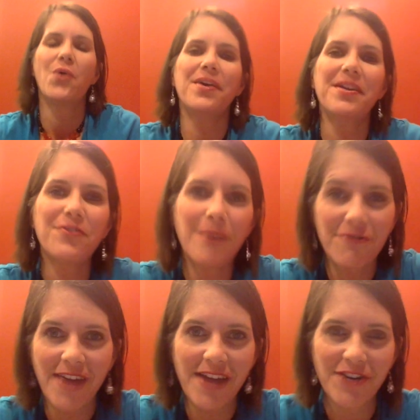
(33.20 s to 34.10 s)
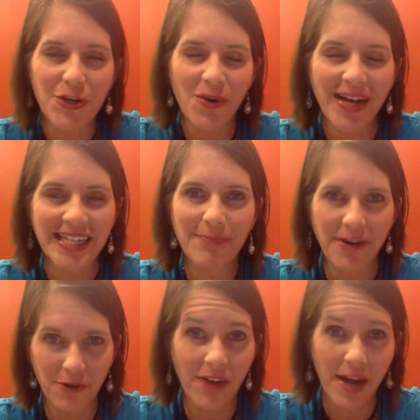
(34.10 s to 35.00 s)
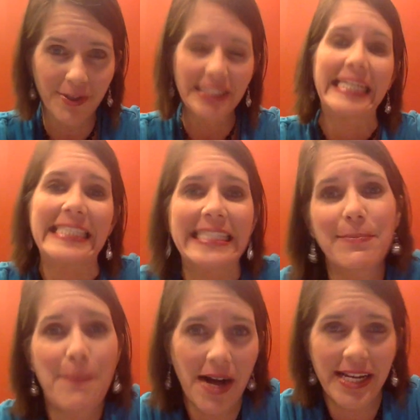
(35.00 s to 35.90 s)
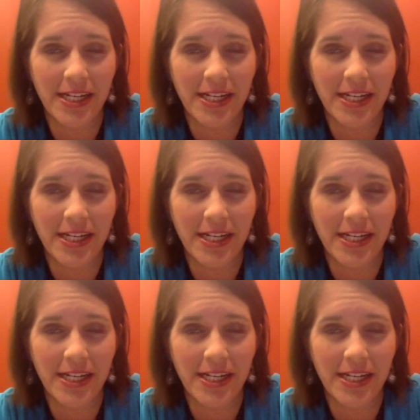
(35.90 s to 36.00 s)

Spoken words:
One of my favorite Norwex microfibers is the body